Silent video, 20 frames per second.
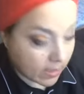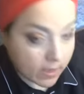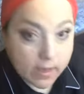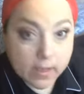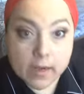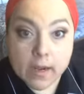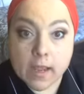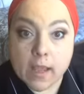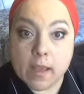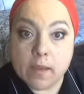
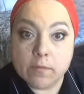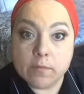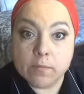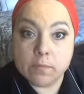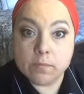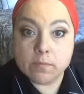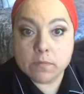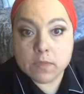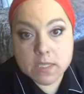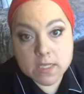And I have
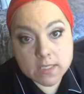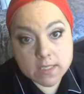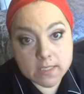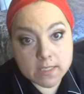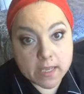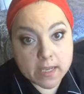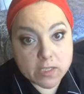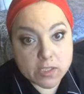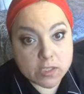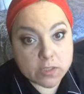decent
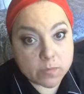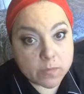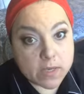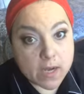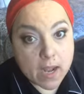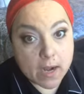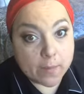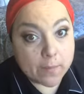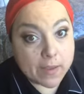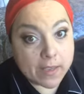lashes, but
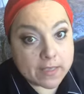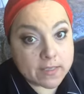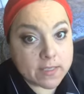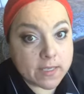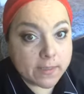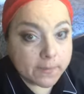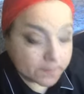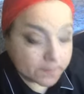not amazing.